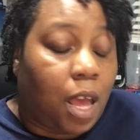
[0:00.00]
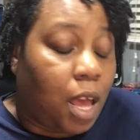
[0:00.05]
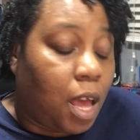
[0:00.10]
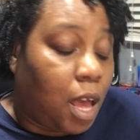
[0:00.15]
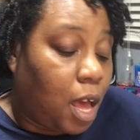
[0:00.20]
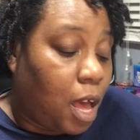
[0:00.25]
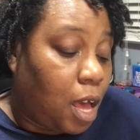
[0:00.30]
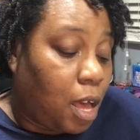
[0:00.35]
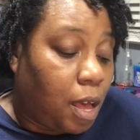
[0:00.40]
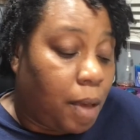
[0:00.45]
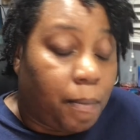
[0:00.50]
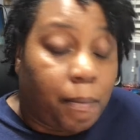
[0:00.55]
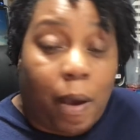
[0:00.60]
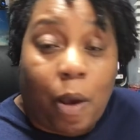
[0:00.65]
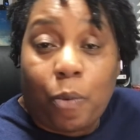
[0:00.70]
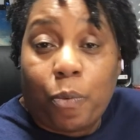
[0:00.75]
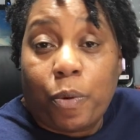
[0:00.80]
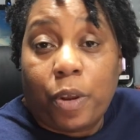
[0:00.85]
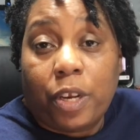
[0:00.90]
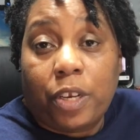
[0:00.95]
I
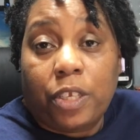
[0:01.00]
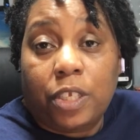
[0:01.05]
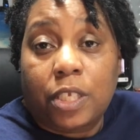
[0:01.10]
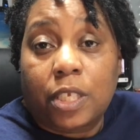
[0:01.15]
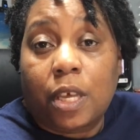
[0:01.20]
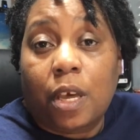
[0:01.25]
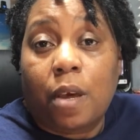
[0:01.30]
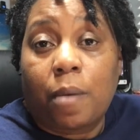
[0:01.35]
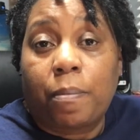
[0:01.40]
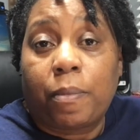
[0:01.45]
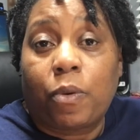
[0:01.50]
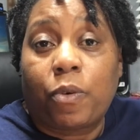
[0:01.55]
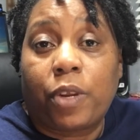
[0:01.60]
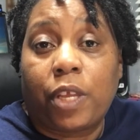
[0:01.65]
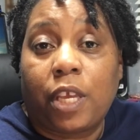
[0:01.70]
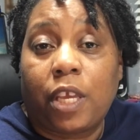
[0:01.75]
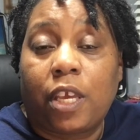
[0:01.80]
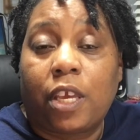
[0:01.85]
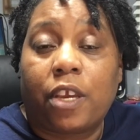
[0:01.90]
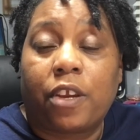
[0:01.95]
want to just come on
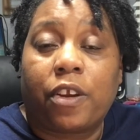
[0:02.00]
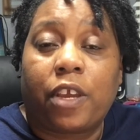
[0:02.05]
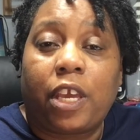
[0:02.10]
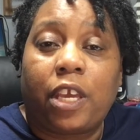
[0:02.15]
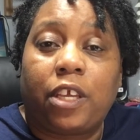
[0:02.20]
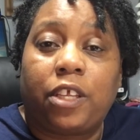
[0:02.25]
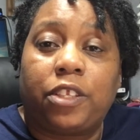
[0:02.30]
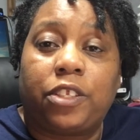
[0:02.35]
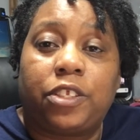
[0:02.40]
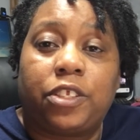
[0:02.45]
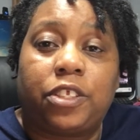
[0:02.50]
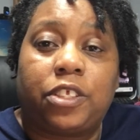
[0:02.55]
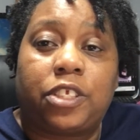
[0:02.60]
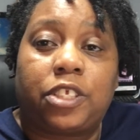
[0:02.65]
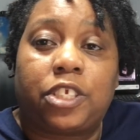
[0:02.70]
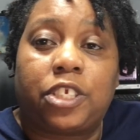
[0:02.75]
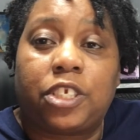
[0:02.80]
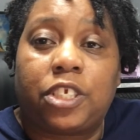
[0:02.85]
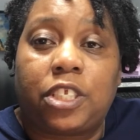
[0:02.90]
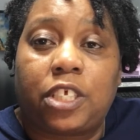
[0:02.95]
here and
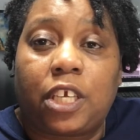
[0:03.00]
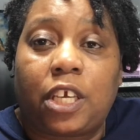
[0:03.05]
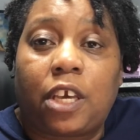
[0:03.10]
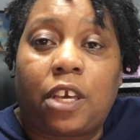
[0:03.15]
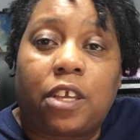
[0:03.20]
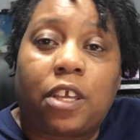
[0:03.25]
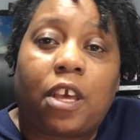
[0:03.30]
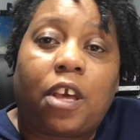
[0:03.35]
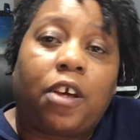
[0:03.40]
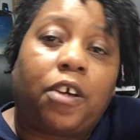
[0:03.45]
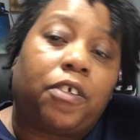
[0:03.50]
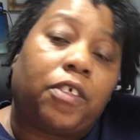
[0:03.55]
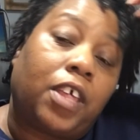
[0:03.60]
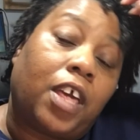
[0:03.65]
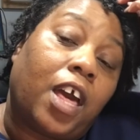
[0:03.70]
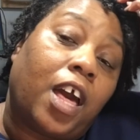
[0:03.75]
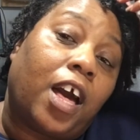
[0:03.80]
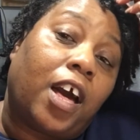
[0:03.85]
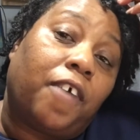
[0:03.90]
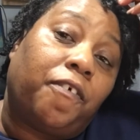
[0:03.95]
just tell y'all
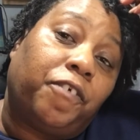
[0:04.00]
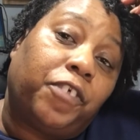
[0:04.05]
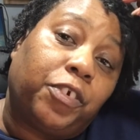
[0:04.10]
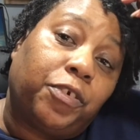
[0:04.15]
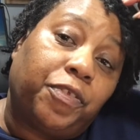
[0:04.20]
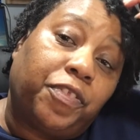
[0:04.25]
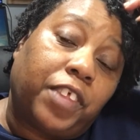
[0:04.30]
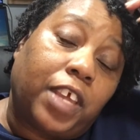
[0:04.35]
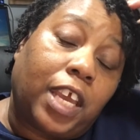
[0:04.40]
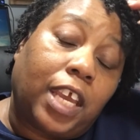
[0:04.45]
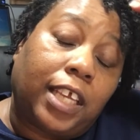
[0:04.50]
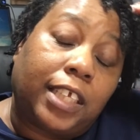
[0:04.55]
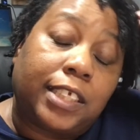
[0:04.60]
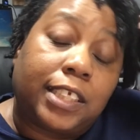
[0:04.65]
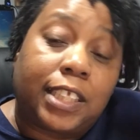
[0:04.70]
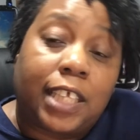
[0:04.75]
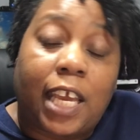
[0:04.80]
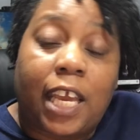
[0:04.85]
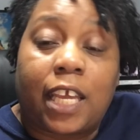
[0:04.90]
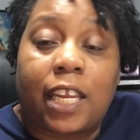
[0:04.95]
a few things
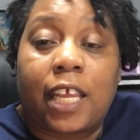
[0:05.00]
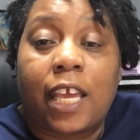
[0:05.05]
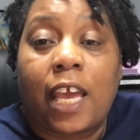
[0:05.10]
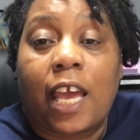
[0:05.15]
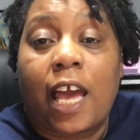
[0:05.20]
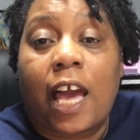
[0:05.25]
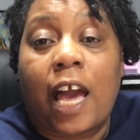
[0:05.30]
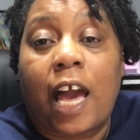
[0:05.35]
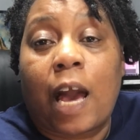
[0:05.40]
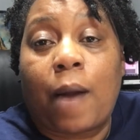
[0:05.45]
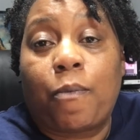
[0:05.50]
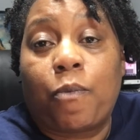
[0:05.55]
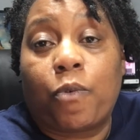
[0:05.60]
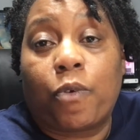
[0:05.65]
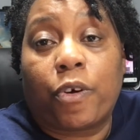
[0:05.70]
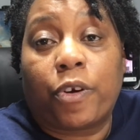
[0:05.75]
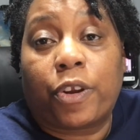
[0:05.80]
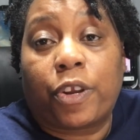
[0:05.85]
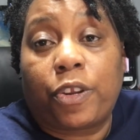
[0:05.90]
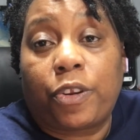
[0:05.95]
that I'm
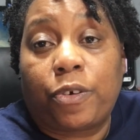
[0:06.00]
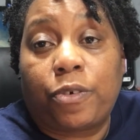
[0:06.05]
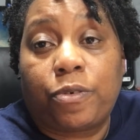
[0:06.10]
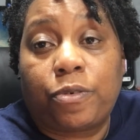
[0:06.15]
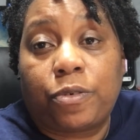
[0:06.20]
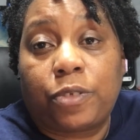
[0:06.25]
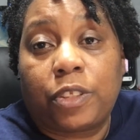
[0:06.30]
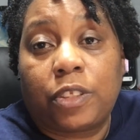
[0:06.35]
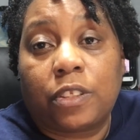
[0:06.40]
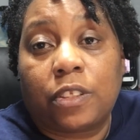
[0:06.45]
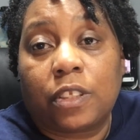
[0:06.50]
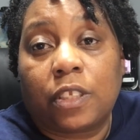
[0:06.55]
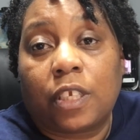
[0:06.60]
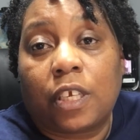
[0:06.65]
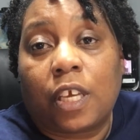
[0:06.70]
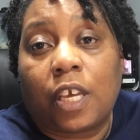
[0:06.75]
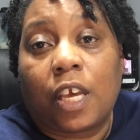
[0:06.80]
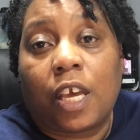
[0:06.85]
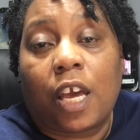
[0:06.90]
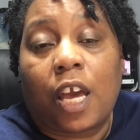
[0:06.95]
working on
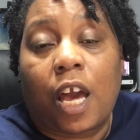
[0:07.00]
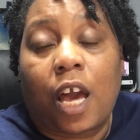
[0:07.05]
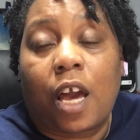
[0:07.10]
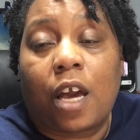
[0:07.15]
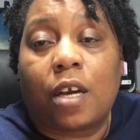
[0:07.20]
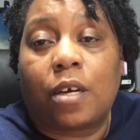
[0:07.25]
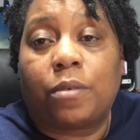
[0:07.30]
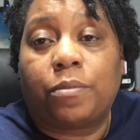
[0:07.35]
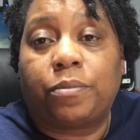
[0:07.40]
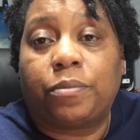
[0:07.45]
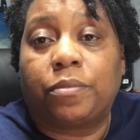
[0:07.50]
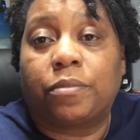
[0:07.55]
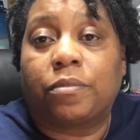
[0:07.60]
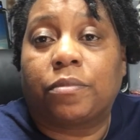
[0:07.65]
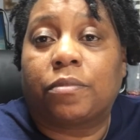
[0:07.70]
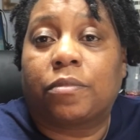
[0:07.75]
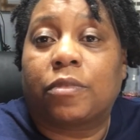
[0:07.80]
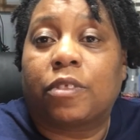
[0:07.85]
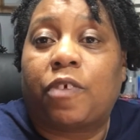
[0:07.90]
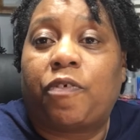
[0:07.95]

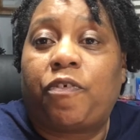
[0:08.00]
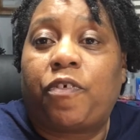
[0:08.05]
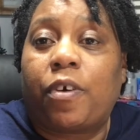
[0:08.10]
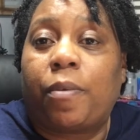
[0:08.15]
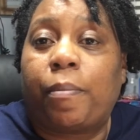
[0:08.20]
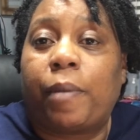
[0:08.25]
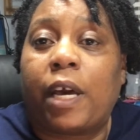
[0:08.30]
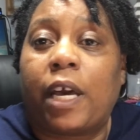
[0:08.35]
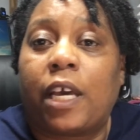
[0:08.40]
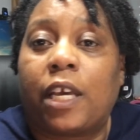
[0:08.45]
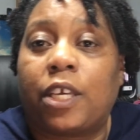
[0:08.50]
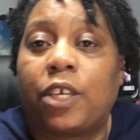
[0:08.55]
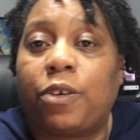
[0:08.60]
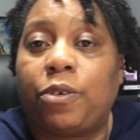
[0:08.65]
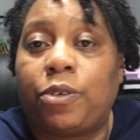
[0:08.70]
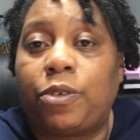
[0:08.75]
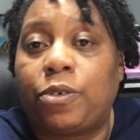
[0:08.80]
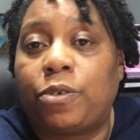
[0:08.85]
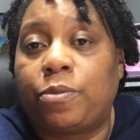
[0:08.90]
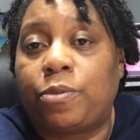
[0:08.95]
for my
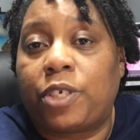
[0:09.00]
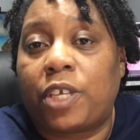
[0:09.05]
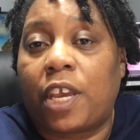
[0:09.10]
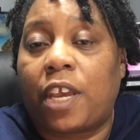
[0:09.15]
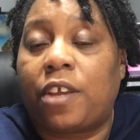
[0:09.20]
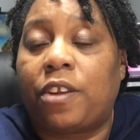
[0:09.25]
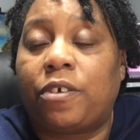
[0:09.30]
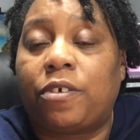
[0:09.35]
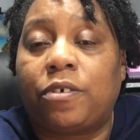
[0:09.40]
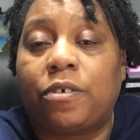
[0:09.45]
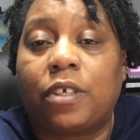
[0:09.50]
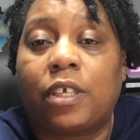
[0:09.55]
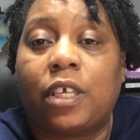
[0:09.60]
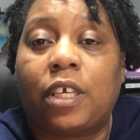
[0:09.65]
YouTube channel.